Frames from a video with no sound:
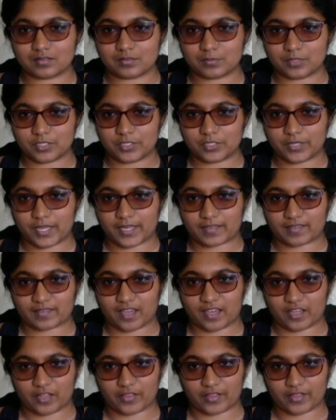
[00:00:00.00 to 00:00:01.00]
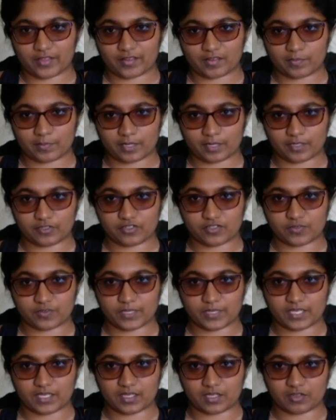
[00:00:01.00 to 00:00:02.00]
When you exhale, that sponge is
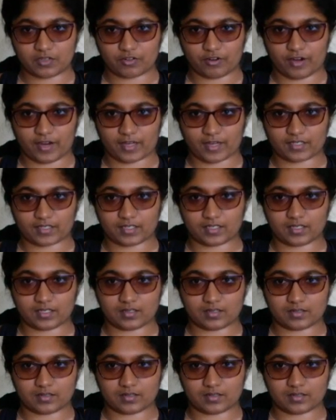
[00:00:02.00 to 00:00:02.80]
being contracted.